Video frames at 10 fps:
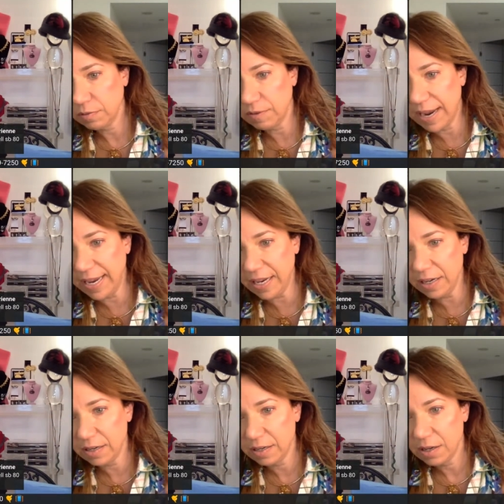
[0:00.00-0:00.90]
Right?
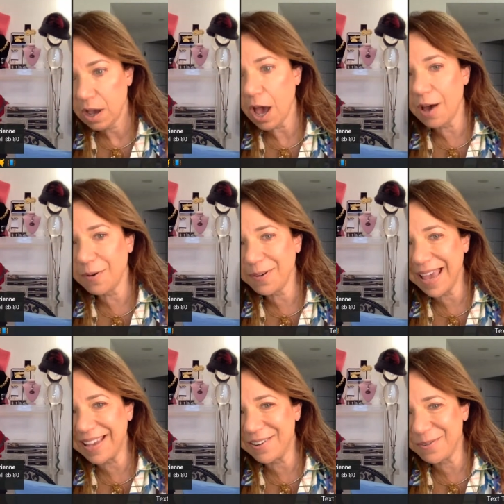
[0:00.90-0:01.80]
Yeah. Oh,
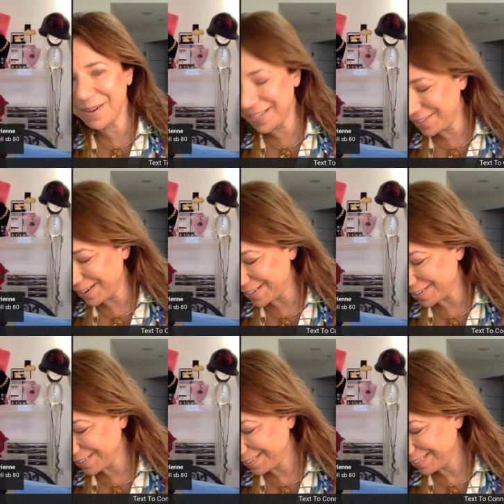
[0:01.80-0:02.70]
okay. No worries,
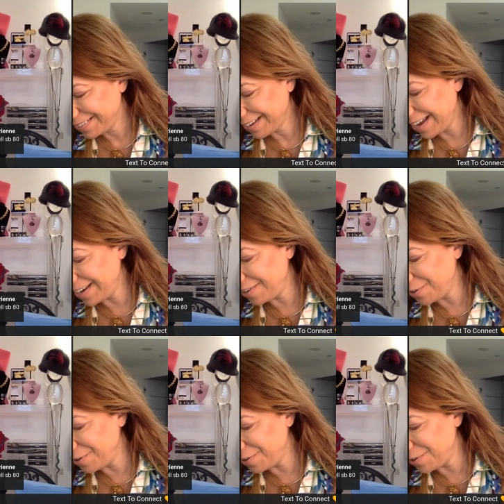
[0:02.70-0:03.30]
treasure. I didn't know